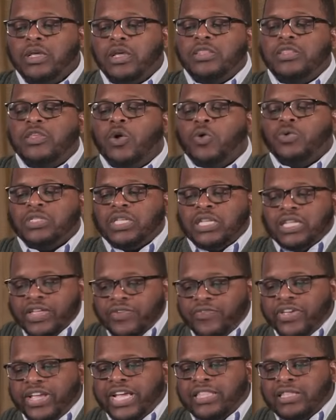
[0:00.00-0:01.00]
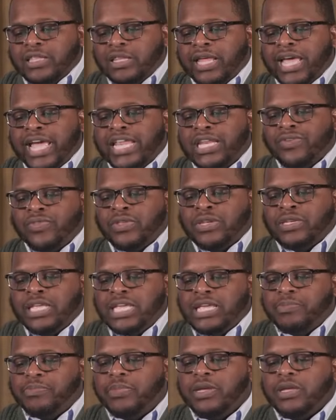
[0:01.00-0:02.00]
Those living in the land of the
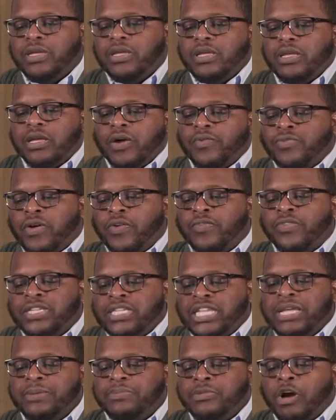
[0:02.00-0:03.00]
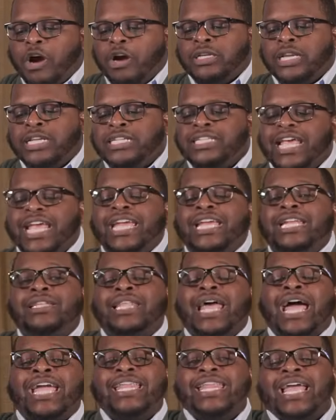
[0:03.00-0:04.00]
deep, of, of a deep darkness, a
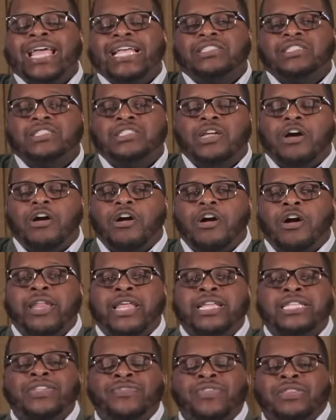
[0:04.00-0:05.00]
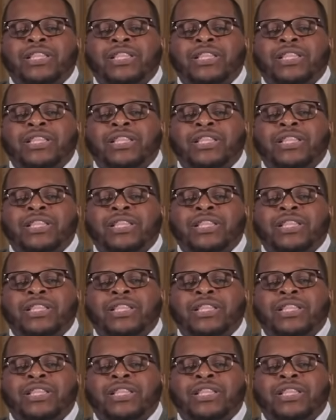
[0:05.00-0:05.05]
light has dawned, as if